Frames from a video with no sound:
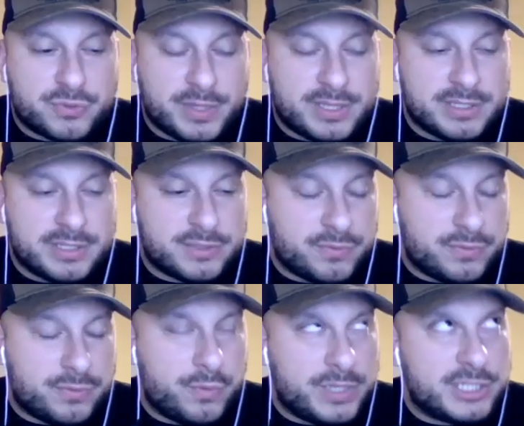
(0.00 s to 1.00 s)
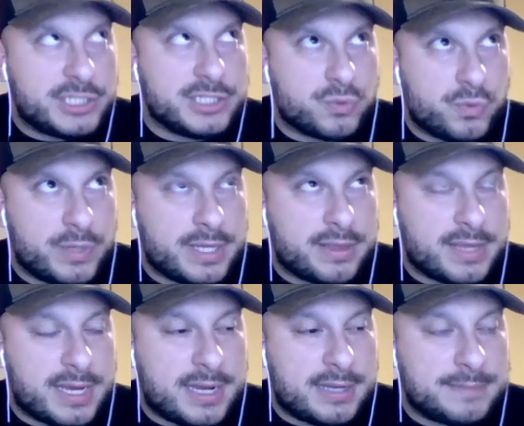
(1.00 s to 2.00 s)
which is with
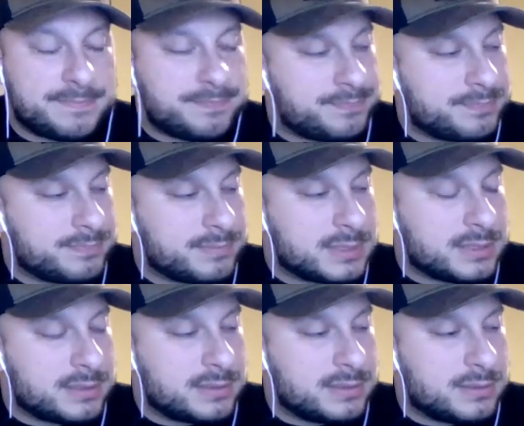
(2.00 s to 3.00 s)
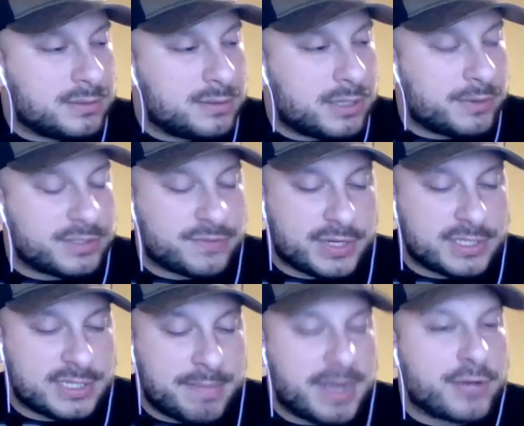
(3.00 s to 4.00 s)
I always forget his
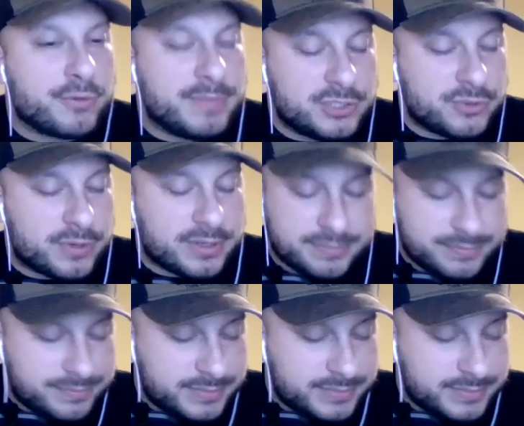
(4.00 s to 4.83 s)
name, Michael B. Jordan.